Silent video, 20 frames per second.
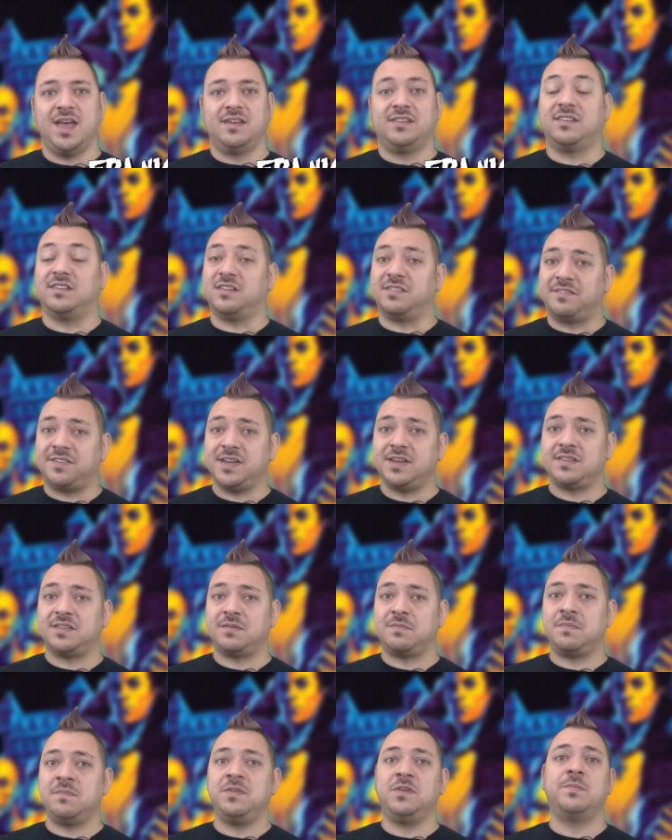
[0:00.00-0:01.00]
To defeat
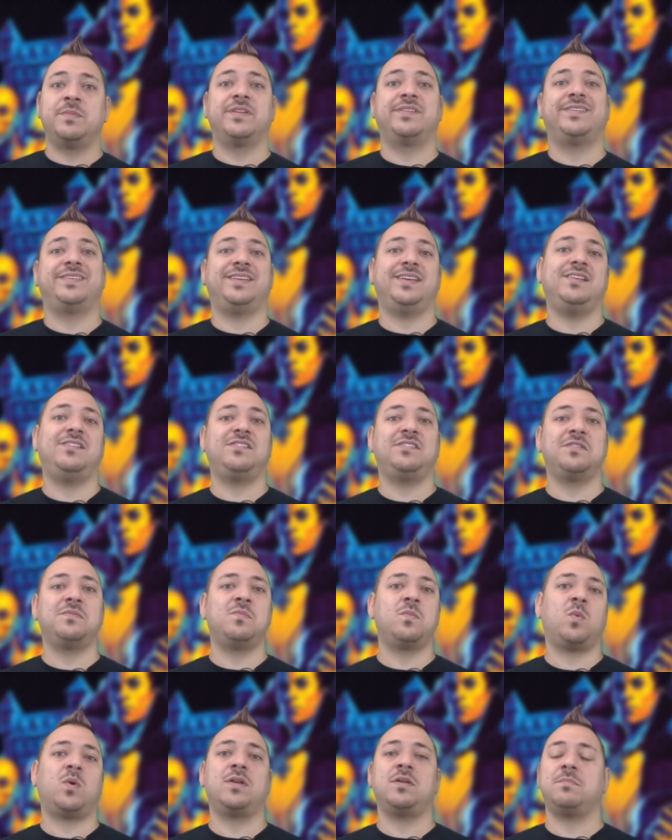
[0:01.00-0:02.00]
them, you must teach
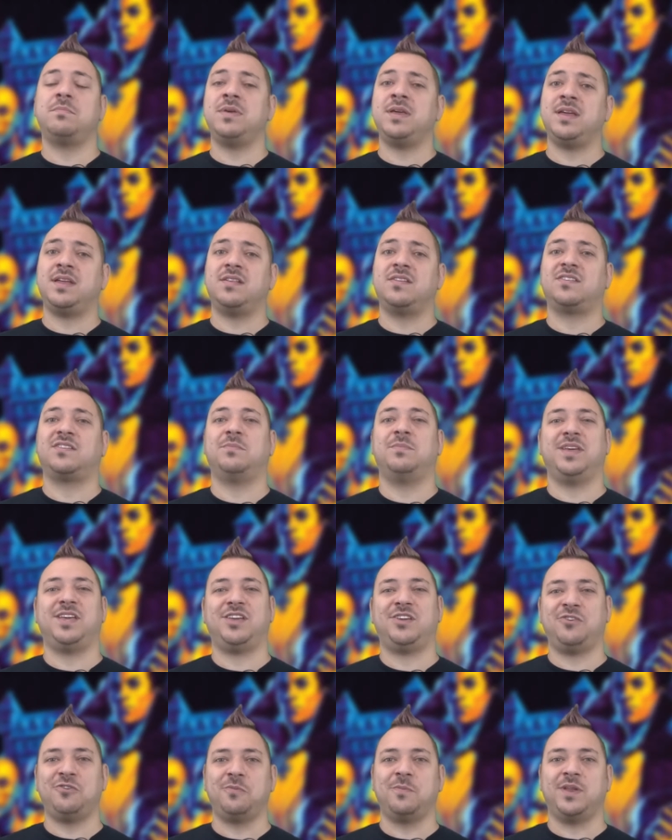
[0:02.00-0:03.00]
them what it means to be
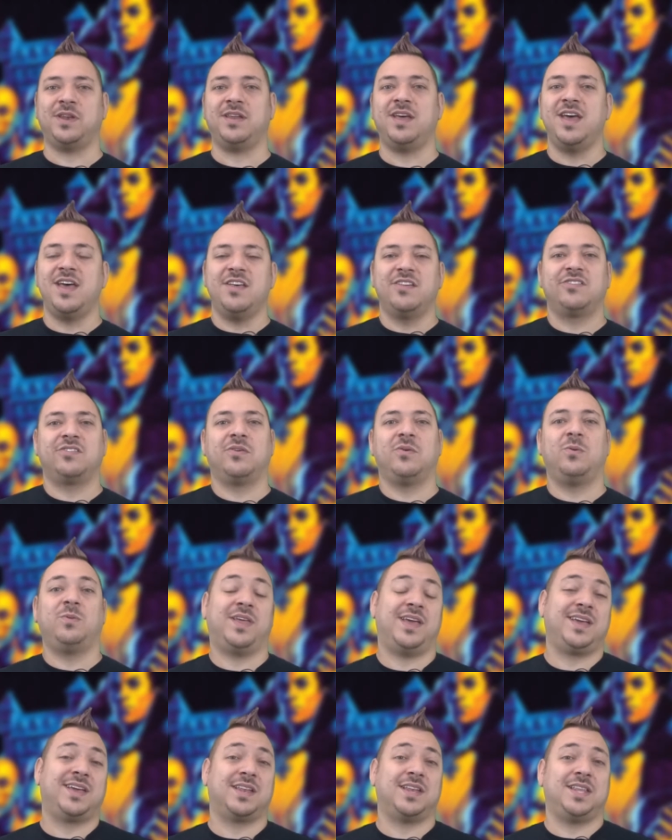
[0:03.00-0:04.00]
human so
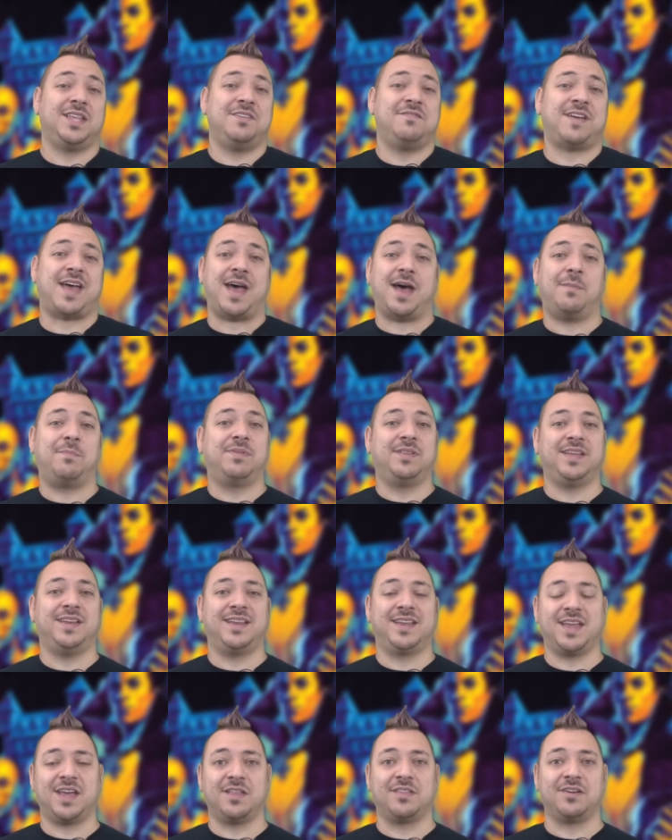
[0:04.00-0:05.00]
they can live happily
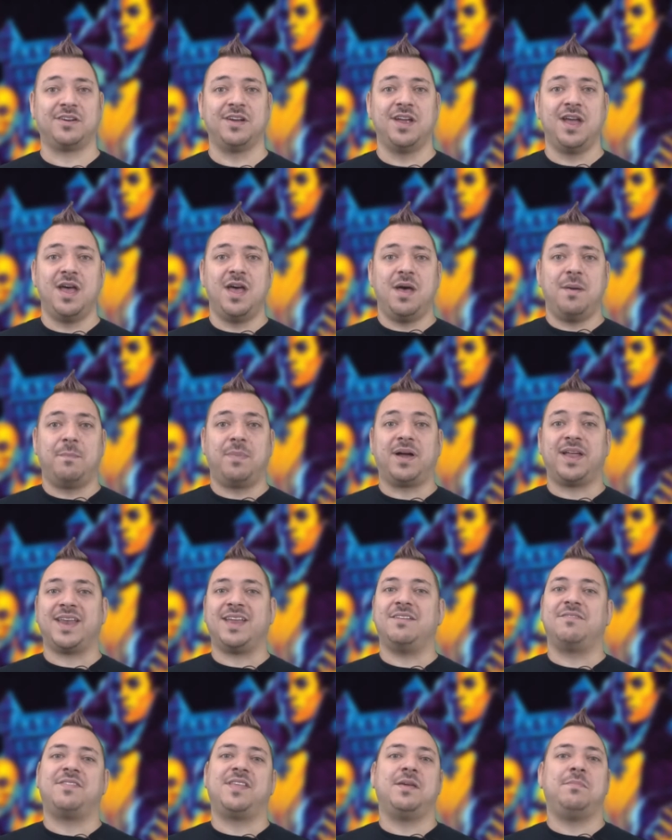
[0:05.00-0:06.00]
together but
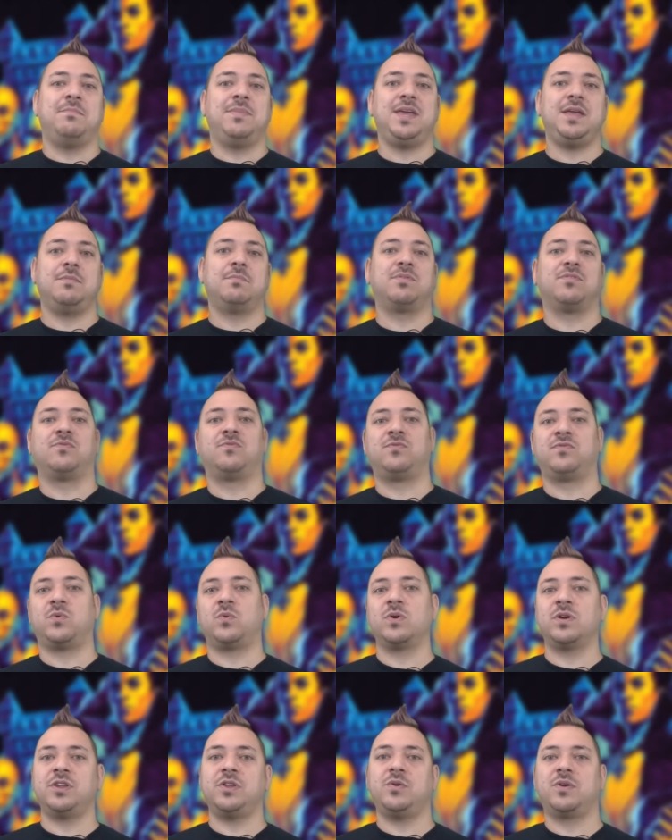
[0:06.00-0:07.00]
if they meet
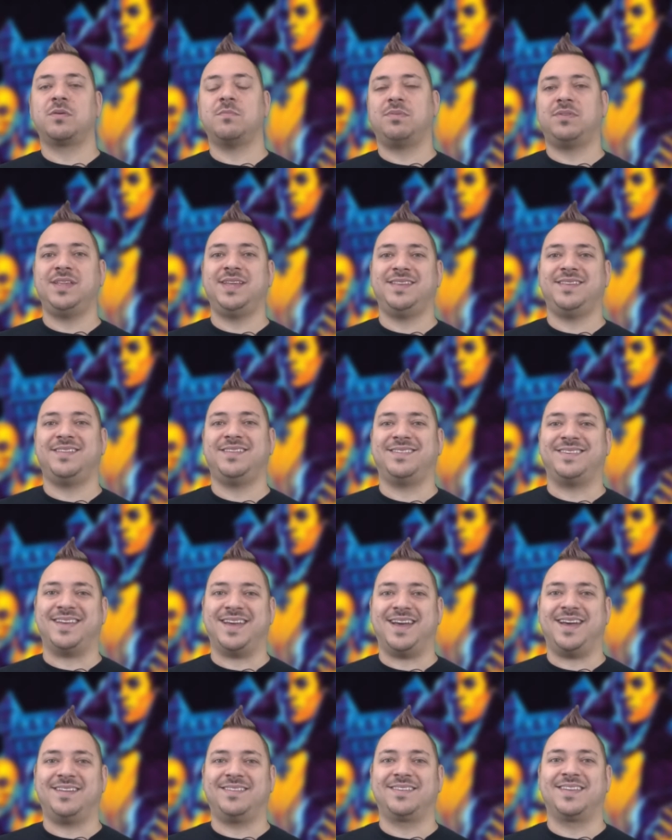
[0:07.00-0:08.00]
before you complete this
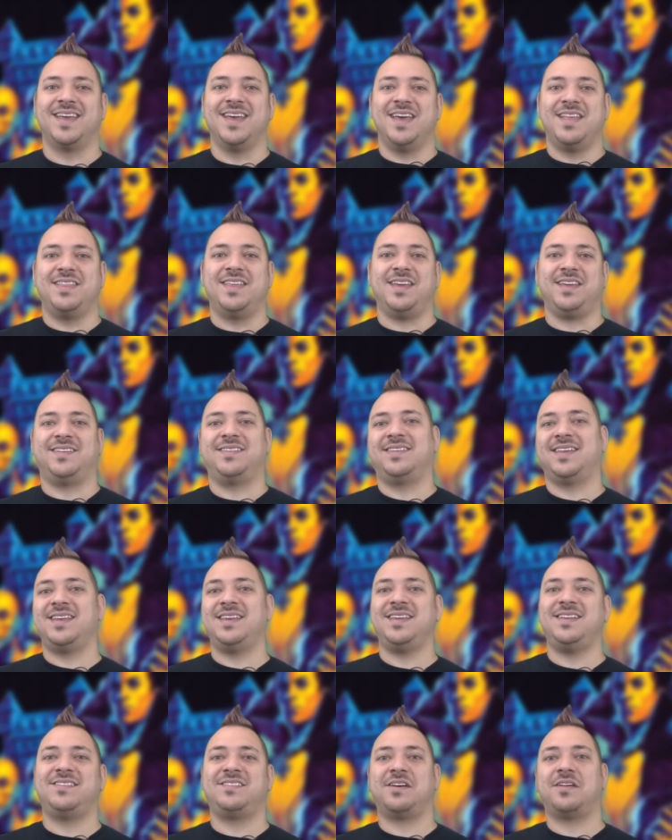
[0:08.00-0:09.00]
task, they send
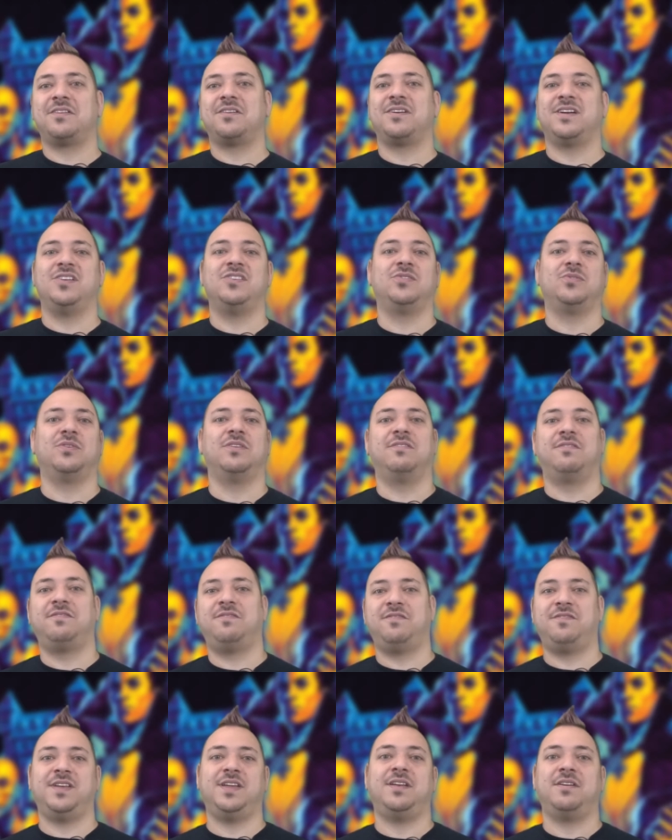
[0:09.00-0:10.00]
each other into a
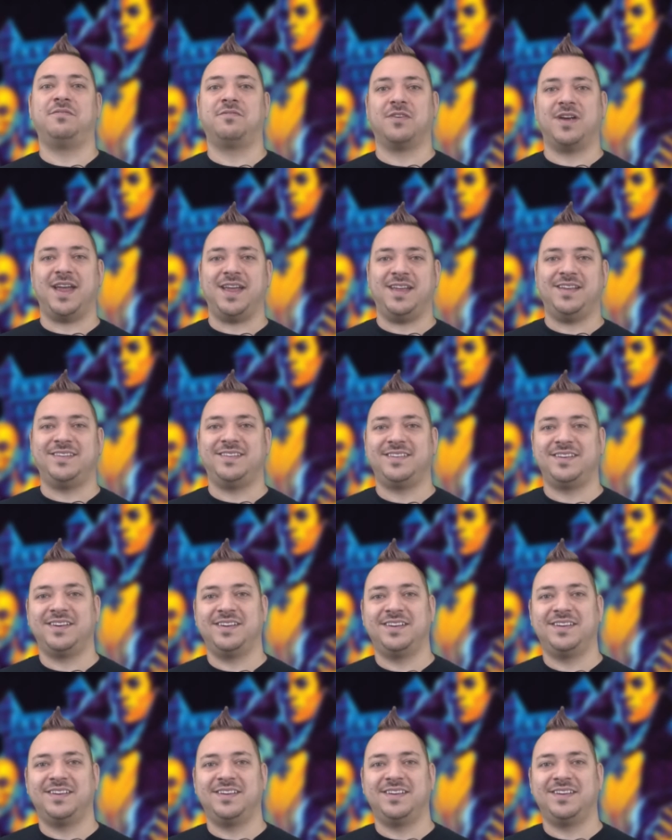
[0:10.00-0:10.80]
fit of rage